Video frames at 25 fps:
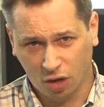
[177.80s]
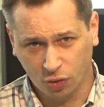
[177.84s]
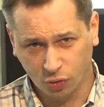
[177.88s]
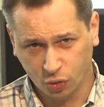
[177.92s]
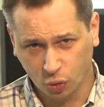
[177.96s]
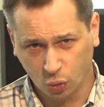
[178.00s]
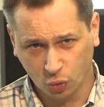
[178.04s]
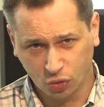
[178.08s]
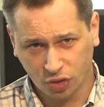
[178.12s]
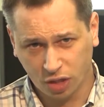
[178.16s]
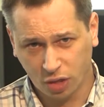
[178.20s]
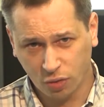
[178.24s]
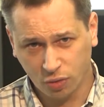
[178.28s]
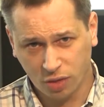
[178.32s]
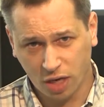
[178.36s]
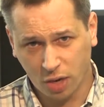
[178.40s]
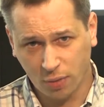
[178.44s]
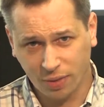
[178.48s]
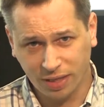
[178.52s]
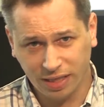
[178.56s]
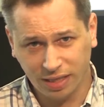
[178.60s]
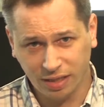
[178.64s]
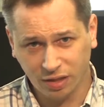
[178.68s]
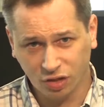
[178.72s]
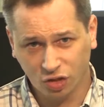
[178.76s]
I was also
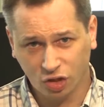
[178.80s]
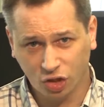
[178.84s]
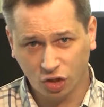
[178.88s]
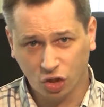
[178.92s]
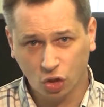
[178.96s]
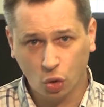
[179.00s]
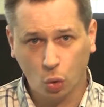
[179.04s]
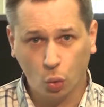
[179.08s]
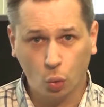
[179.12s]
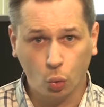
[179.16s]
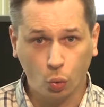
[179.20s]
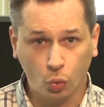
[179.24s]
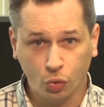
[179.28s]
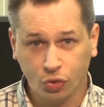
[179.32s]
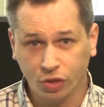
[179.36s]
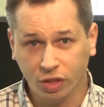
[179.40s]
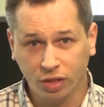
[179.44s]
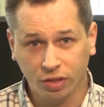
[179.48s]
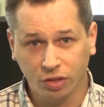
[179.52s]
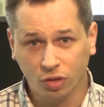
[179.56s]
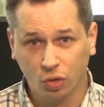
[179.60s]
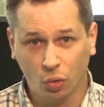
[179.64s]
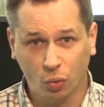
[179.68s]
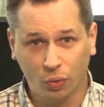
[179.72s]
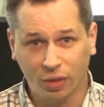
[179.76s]
going into schools
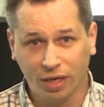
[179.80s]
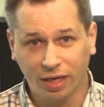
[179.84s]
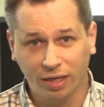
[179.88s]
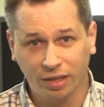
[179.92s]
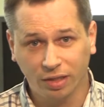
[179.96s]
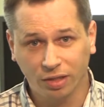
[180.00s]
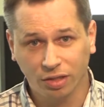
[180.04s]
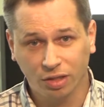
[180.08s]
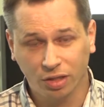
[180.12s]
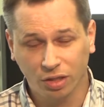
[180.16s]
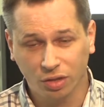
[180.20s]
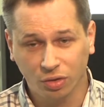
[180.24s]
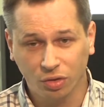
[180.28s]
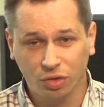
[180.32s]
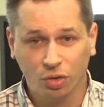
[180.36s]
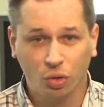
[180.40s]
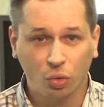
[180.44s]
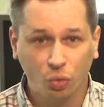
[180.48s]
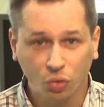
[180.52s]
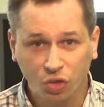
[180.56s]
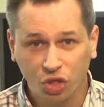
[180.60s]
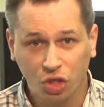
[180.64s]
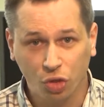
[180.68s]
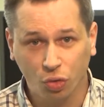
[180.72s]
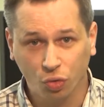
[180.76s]
and talking to
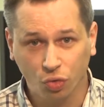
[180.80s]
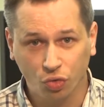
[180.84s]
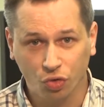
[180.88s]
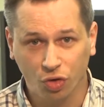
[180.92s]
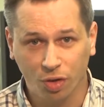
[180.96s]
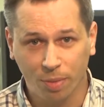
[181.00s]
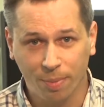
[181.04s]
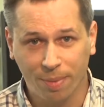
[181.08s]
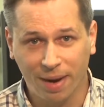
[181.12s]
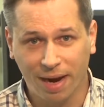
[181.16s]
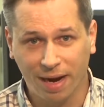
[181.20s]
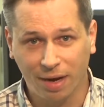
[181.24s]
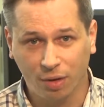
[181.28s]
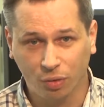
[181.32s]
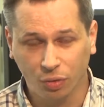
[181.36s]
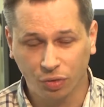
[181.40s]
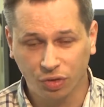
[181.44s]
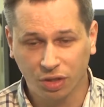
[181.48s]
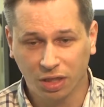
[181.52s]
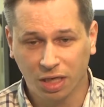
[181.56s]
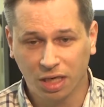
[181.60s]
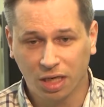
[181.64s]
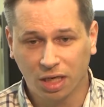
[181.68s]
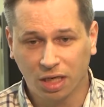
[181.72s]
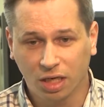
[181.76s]
school children
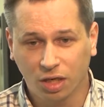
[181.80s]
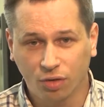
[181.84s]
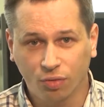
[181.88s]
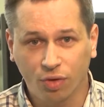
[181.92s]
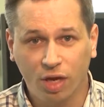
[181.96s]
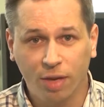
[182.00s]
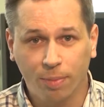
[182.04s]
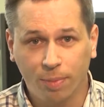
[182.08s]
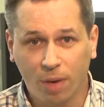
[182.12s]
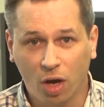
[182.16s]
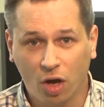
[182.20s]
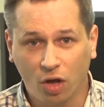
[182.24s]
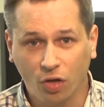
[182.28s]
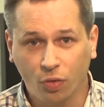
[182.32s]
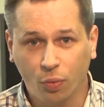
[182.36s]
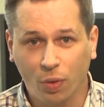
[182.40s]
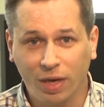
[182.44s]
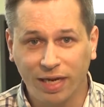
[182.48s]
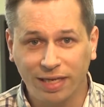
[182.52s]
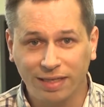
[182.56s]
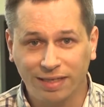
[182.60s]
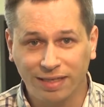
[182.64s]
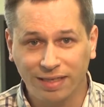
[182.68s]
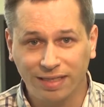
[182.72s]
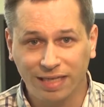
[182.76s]
about career
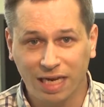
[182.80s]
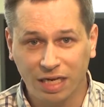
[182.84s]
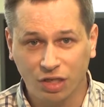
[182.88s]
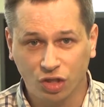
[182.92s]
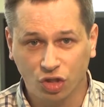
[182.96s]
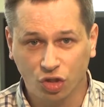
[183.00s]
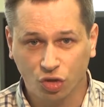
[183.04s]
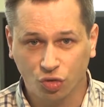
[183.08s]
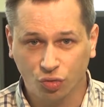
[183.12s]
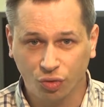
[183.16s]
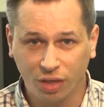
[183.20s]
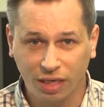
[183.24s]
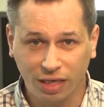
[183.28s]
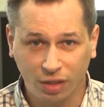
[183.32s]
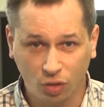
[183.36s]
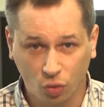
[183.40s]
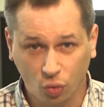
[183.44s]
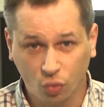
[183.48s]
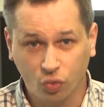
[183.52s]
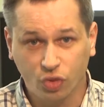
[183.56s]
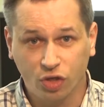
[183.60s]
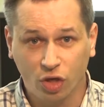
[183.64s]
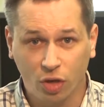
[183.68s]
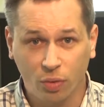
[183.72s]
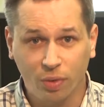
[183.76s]
pathways in dentistry and
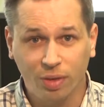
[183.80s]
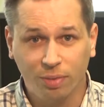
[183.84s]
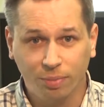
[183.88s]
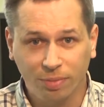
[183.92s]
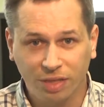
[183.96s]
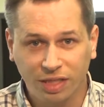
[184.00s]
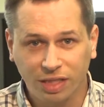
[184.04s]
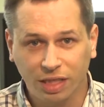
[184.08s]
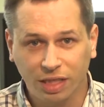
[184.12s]
also in